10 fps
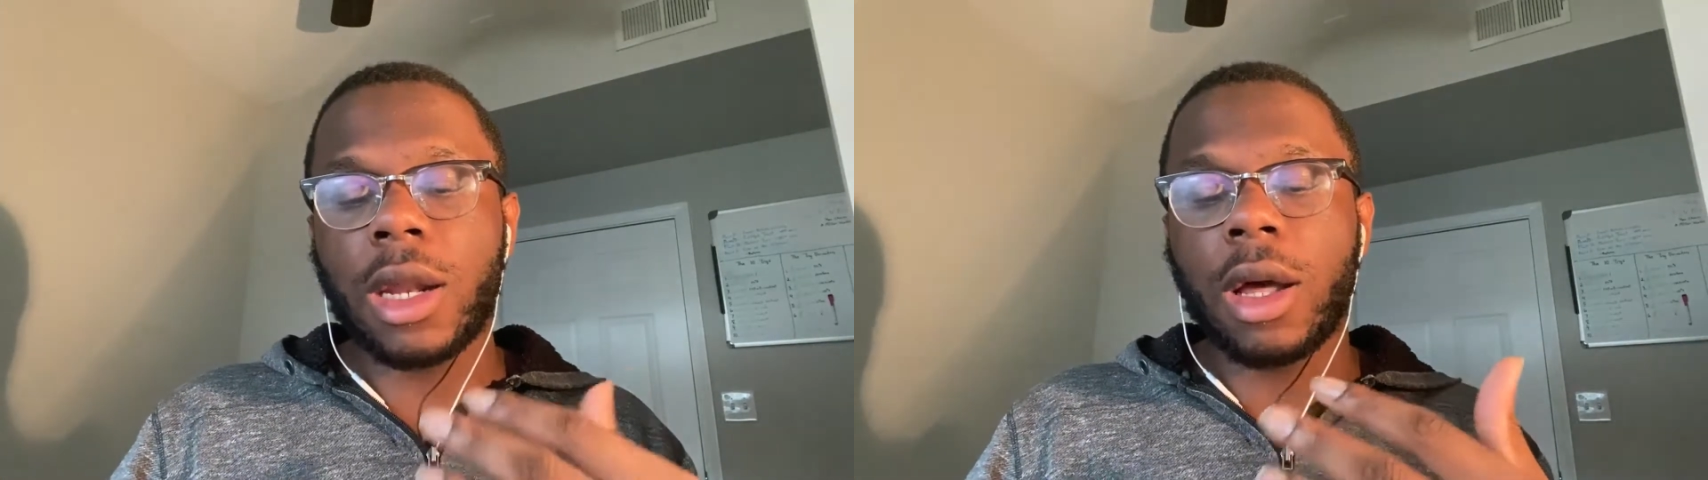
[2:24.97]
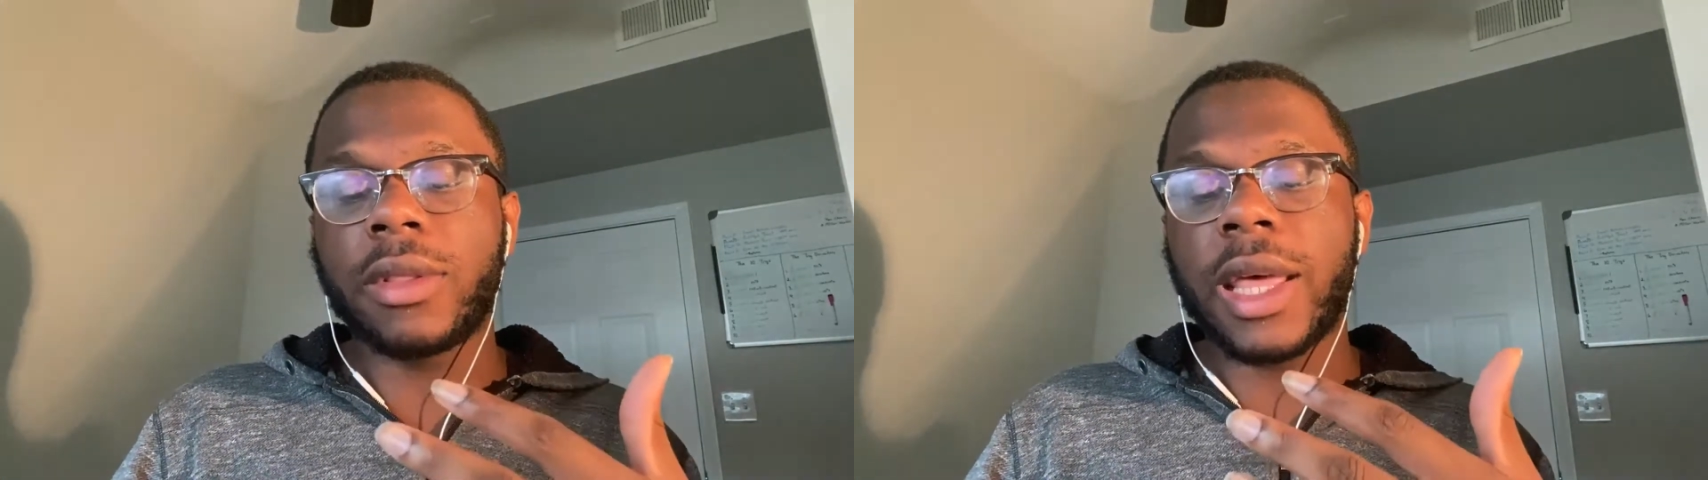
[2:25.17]

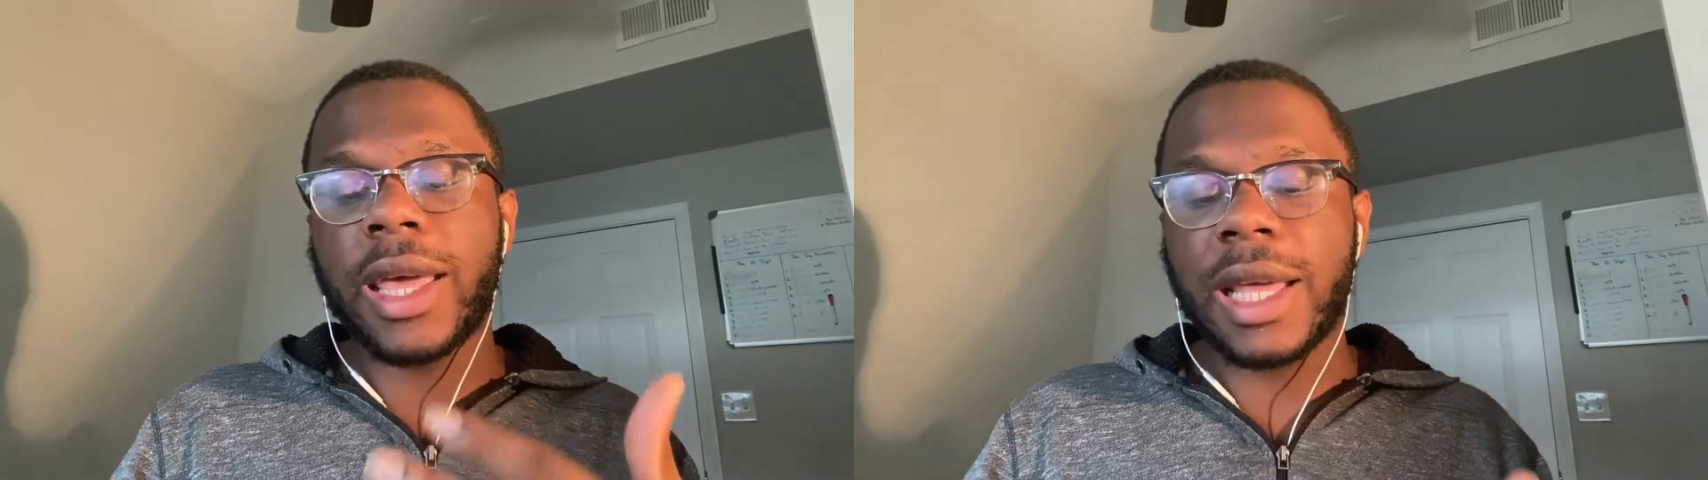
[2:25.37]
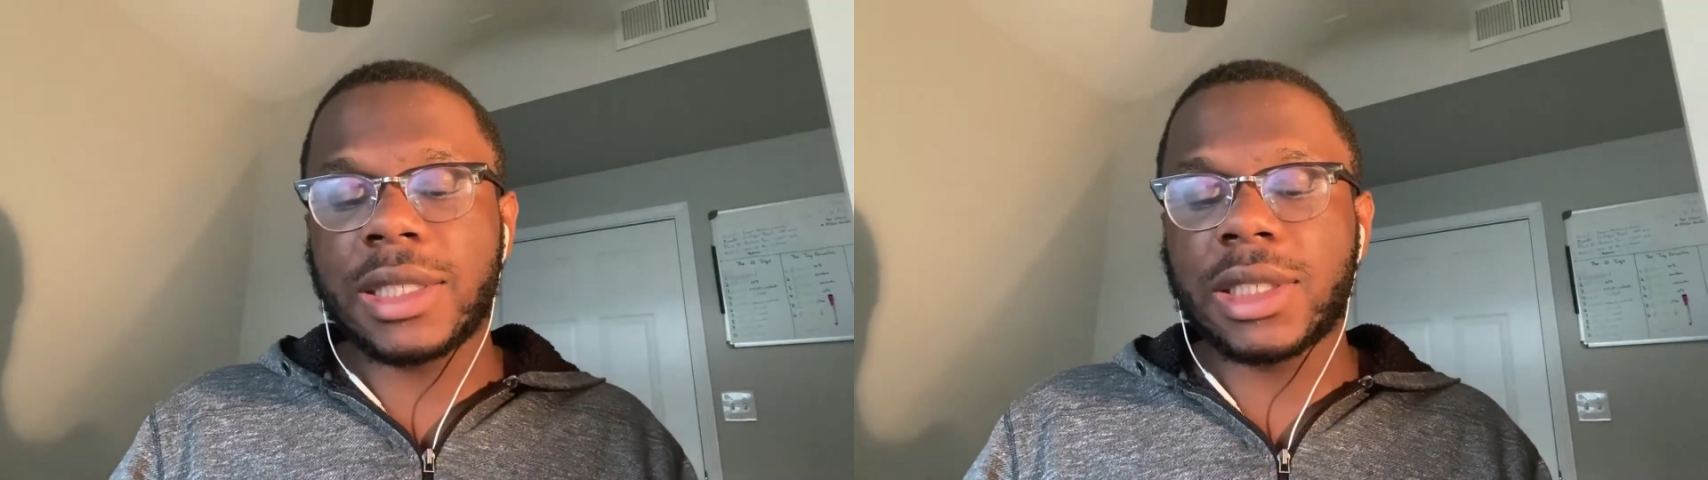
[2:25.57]
on the
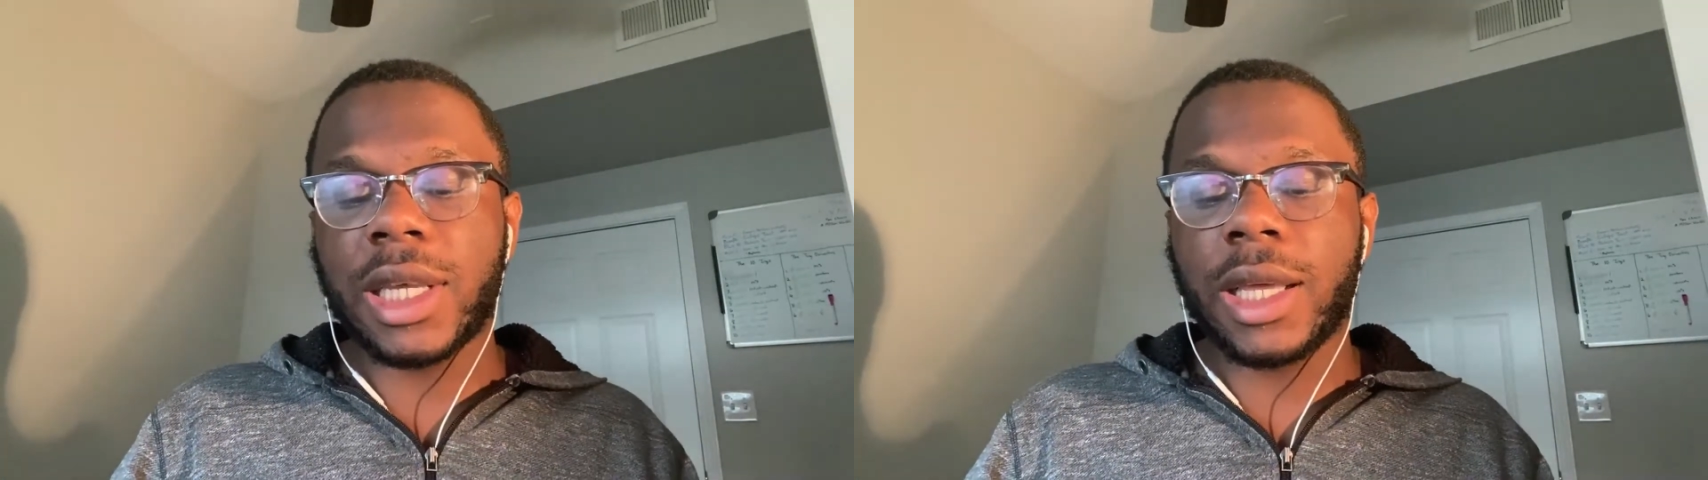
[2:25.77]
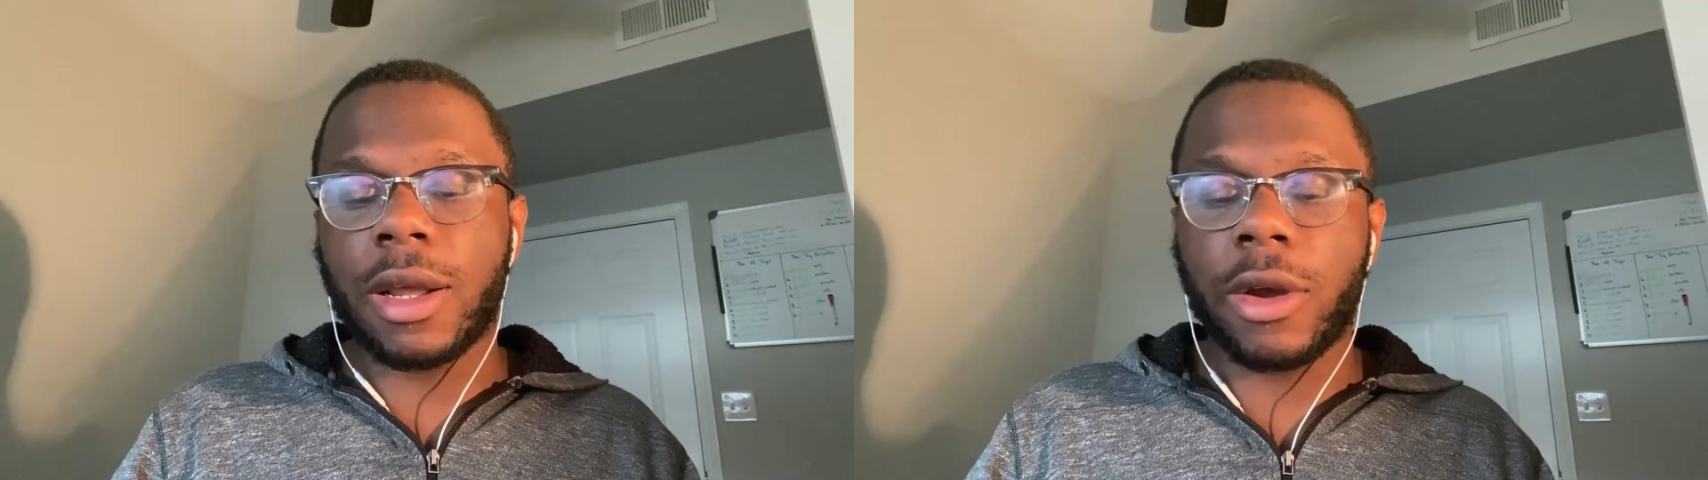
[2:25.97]

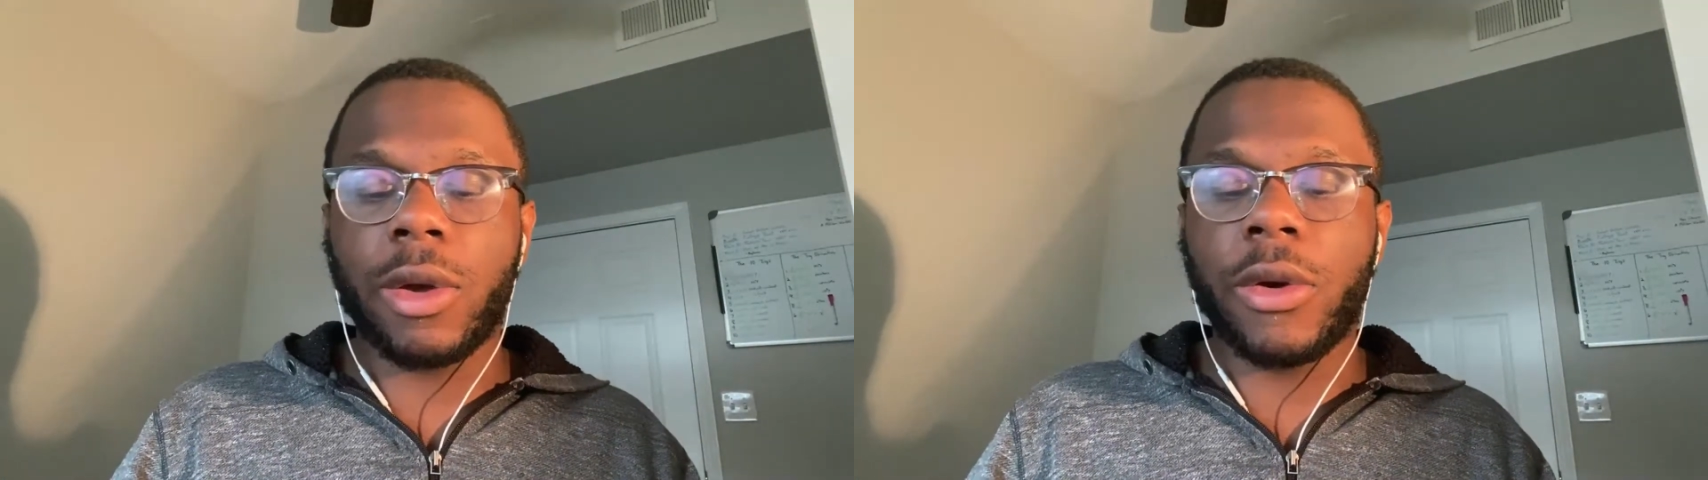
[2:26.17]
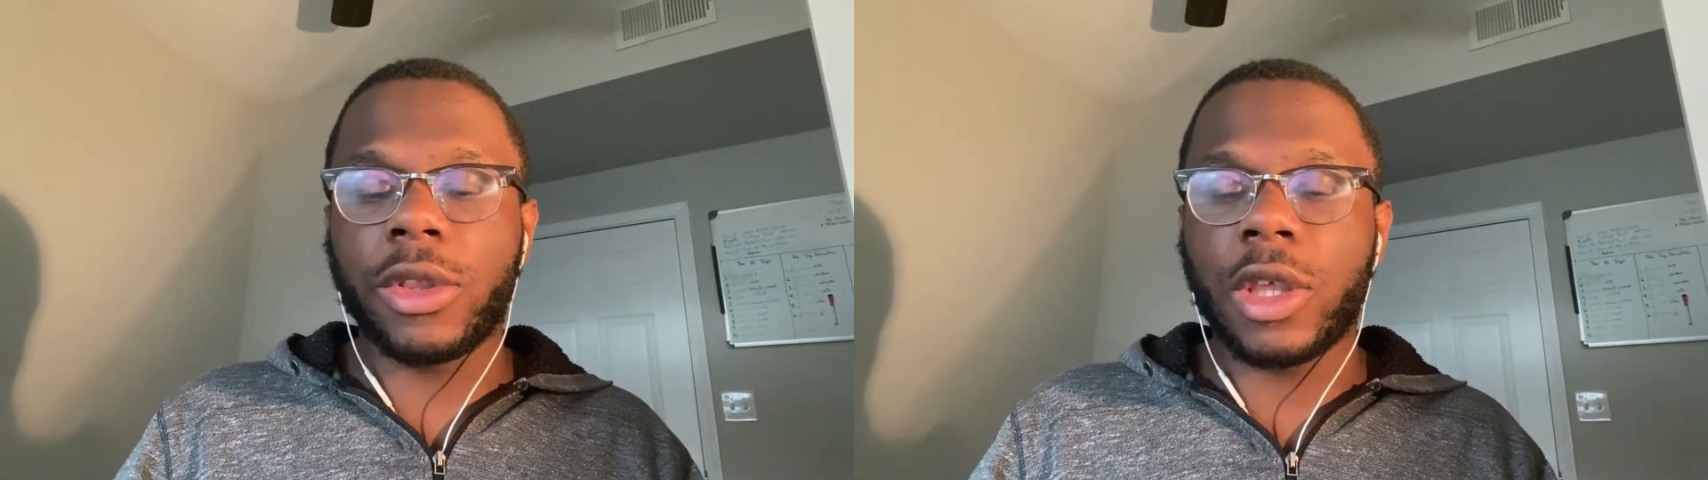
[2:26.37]
headset are
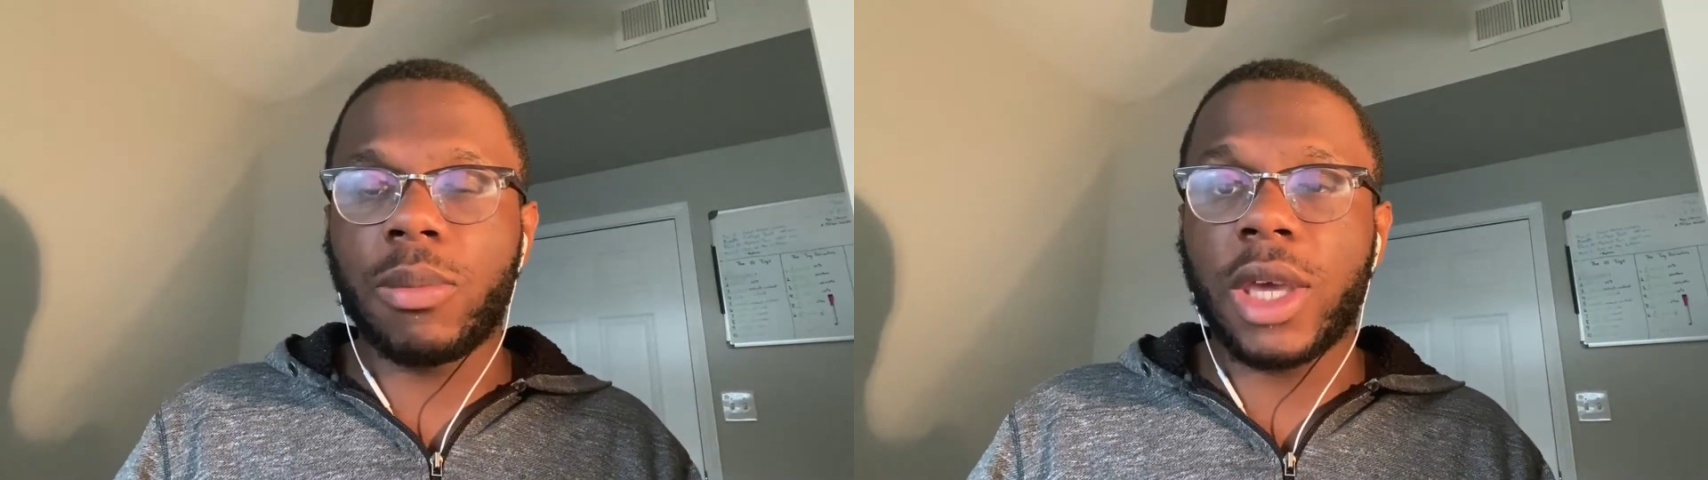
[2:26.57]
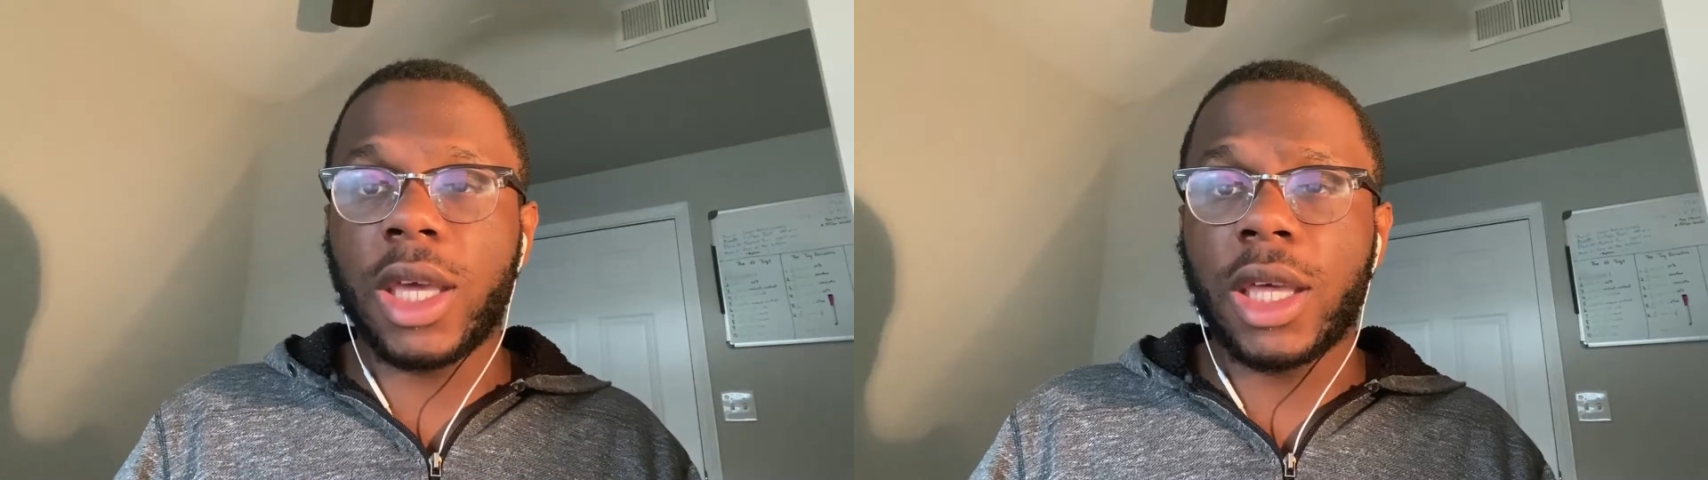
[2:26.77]
going to
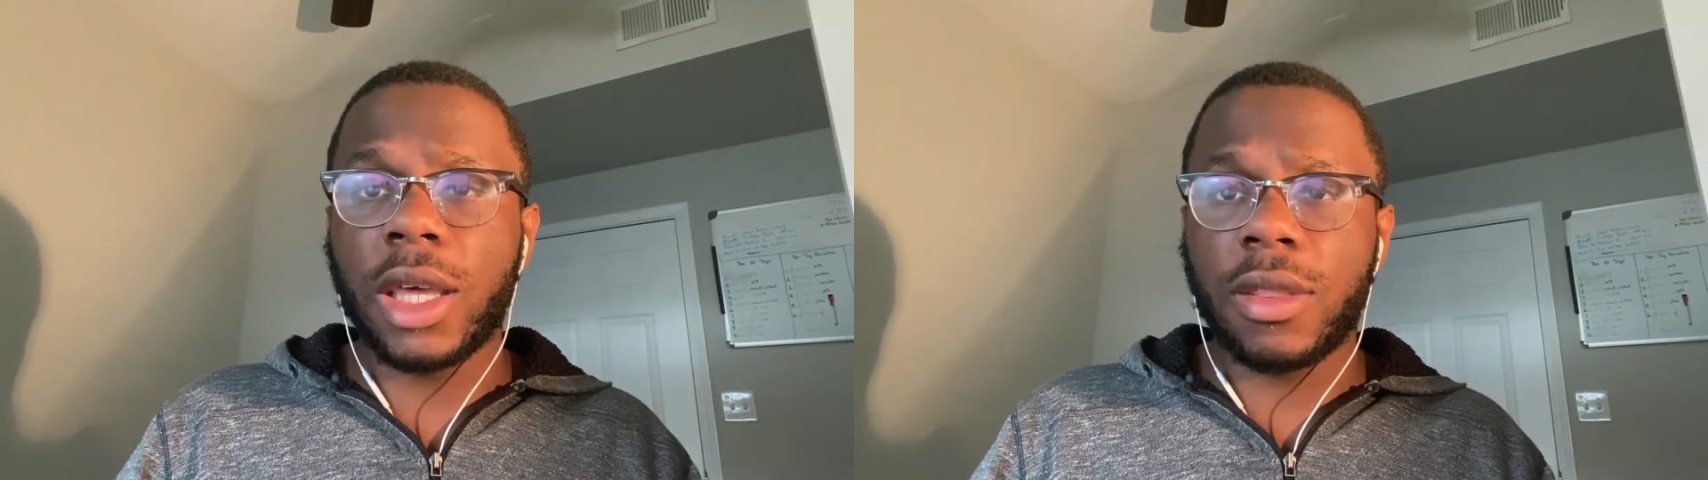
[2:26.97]
be